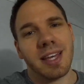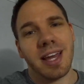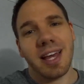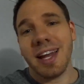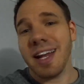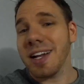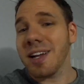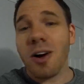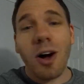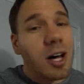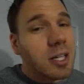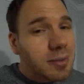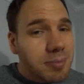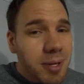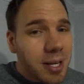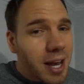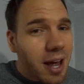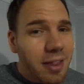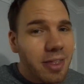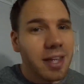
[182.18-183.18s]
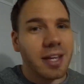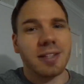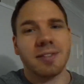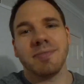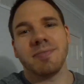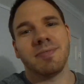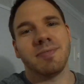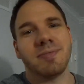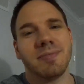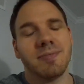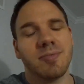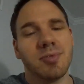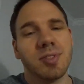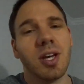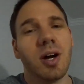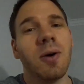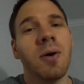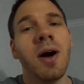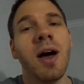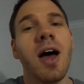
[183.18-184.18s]
and it cost me nothing.
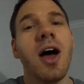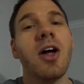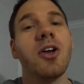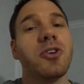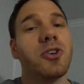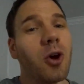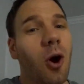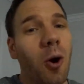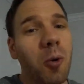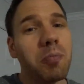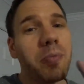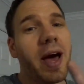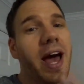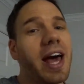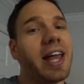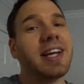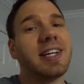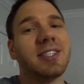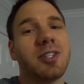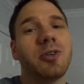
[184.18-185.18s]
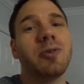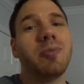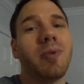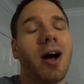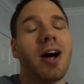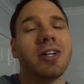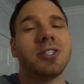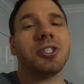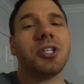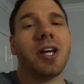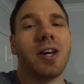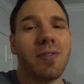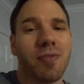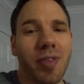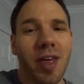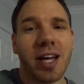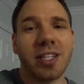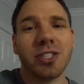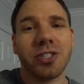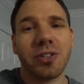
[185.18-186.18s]
So don't panic too much if
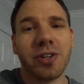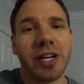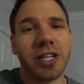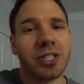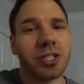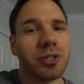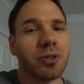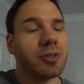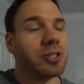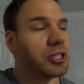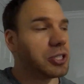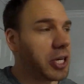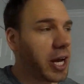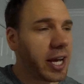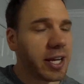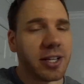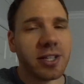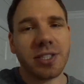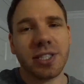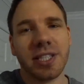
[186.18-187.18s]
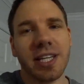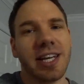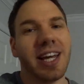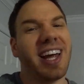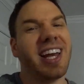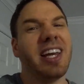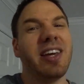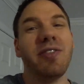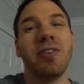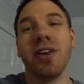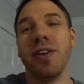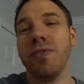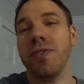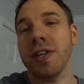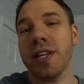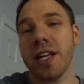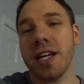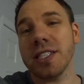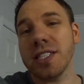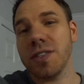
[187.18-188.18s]
that's your issue. Check your seat, and even if
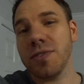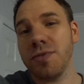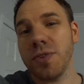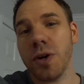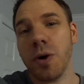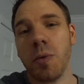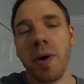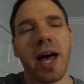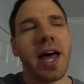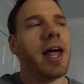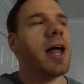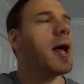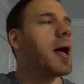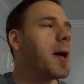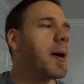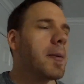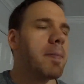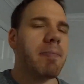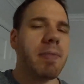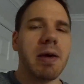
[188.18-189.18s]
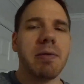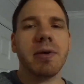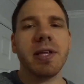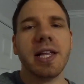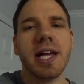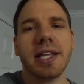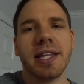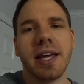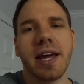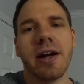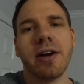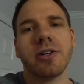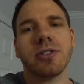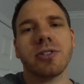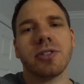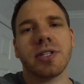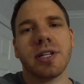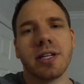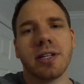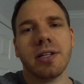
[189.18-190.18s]
it doesn't feel wet, maybe let
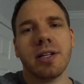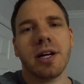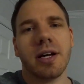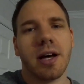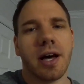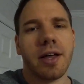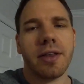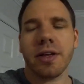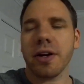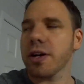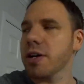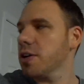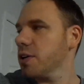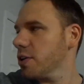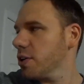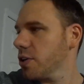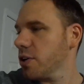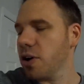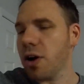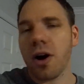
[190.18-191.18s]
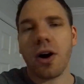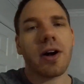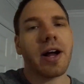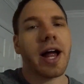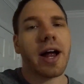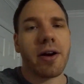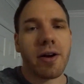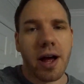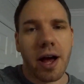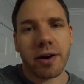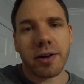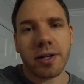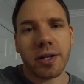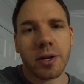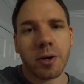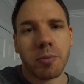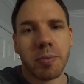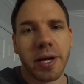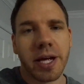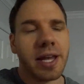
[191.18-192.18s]
the car air out a
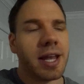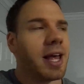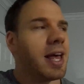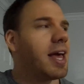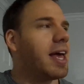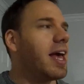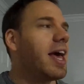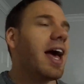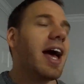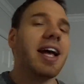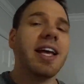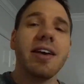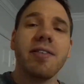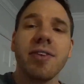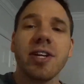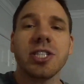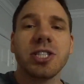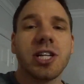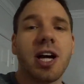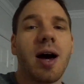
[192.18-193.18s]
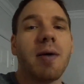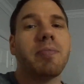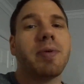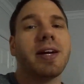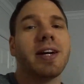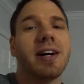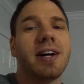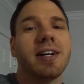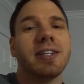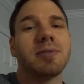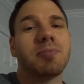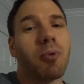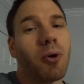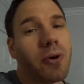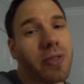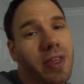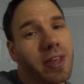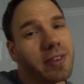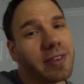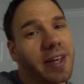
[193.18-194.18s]
little bit and give it a shot, because
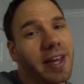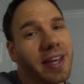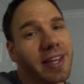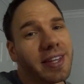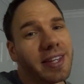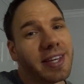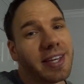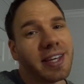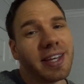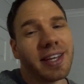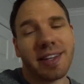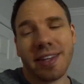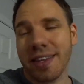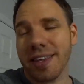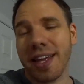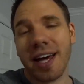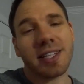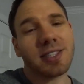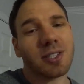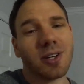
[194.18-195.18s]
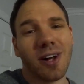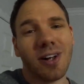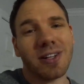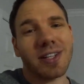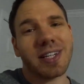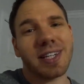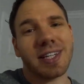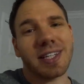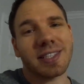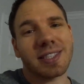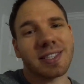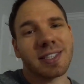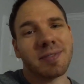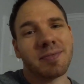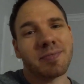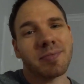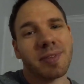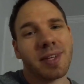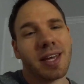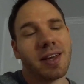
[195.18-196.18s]
more than likely, that's all it is.
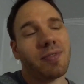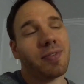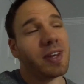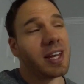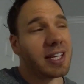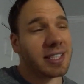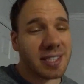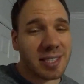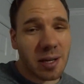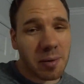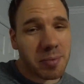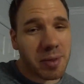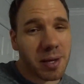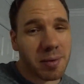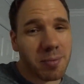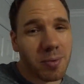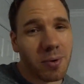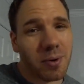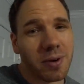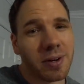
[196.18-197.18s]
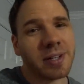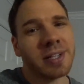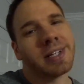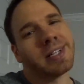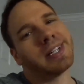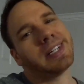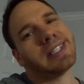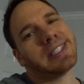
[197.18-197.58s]
If it is something more,